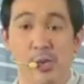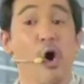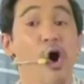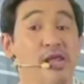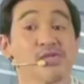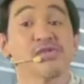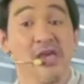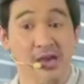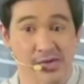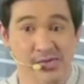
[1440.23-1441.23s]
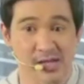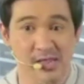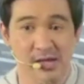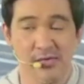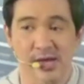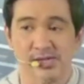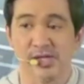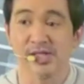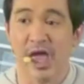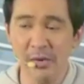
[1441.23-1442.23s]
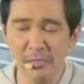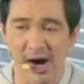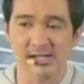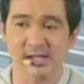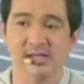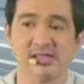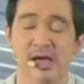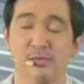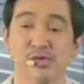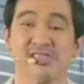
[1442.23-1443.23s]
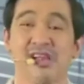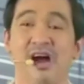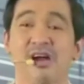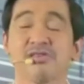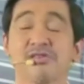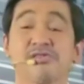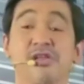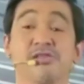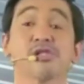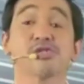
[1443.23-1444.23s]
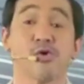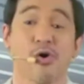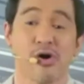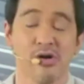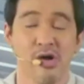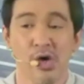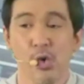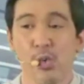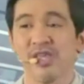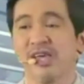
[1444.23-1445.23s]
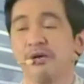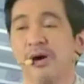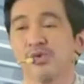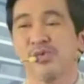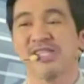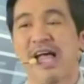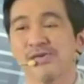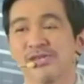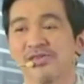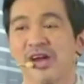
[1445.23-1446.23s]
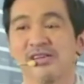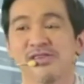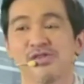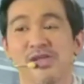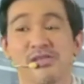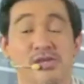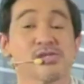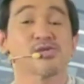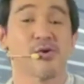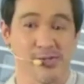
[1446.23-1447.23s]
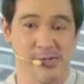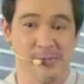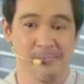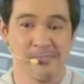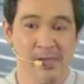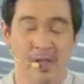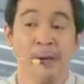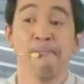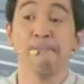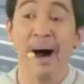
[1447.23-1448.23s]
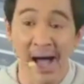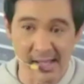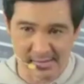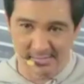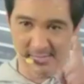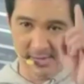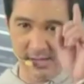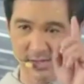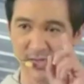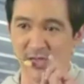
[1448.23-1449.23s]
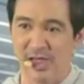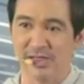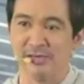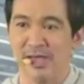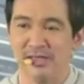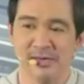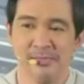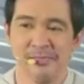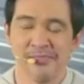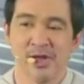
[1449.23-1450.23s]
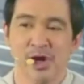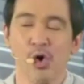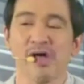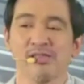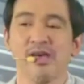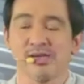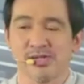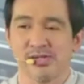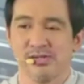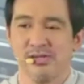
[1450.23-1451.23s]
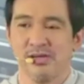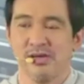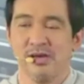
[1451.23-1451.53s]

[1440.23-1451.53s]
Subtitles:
We call it Sears in the US. And Kmart at that time was the largest retail store, which has about 1,326 stores. But, ladies and gentlemen, look at this.